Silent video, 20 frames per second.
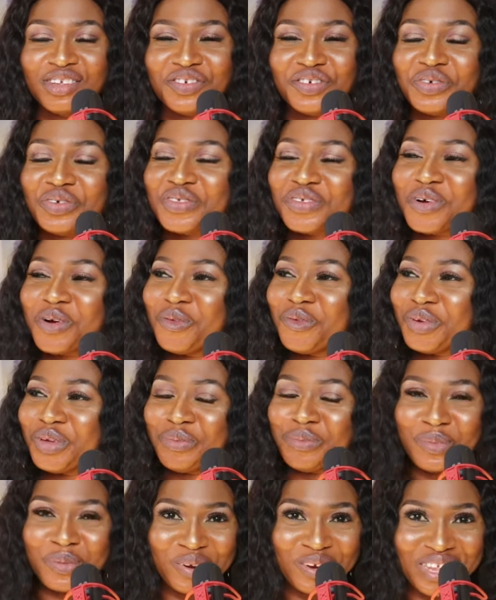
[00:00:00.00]
Just come
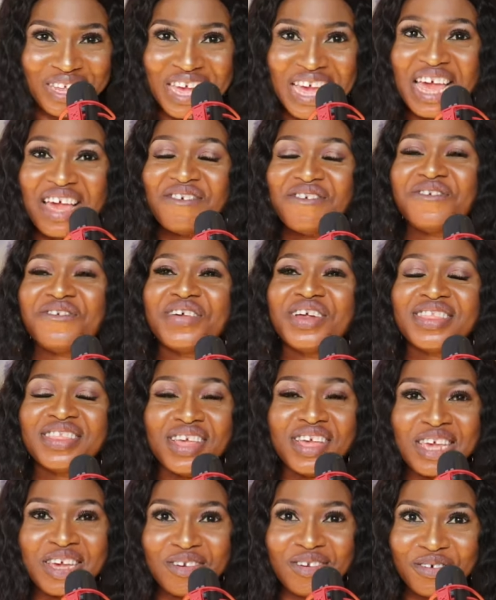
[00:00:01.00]
with money.
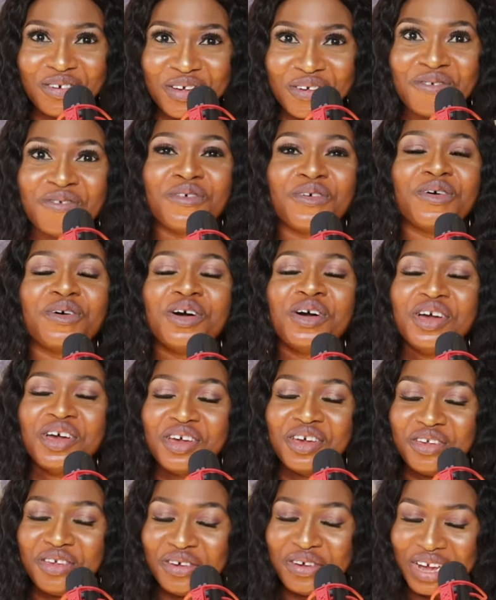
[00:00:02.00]
Everything you're looking for,
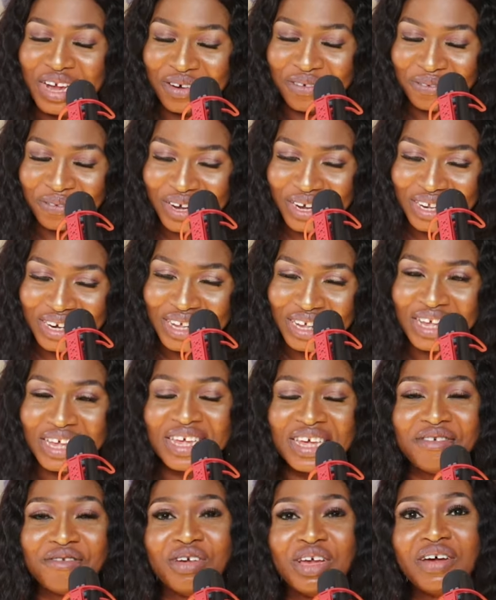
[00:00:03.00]
you can find
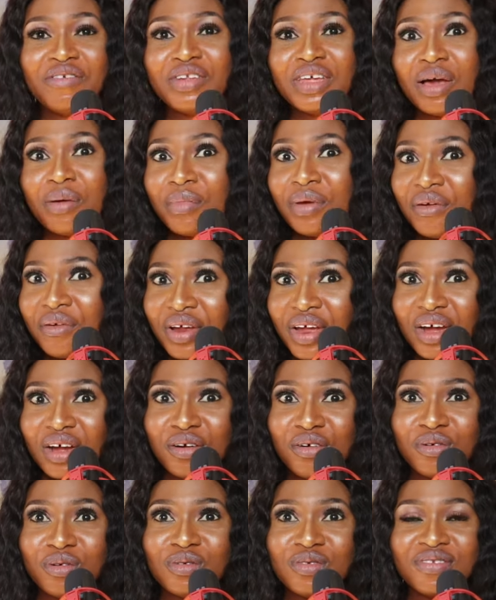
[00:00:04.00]
here. We have the
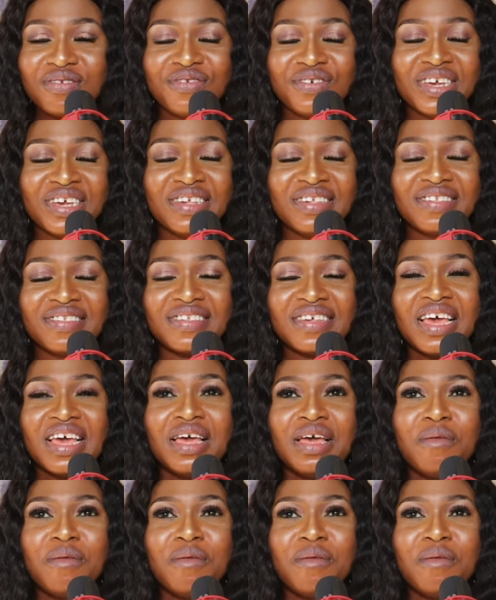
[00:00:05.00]
American groceries.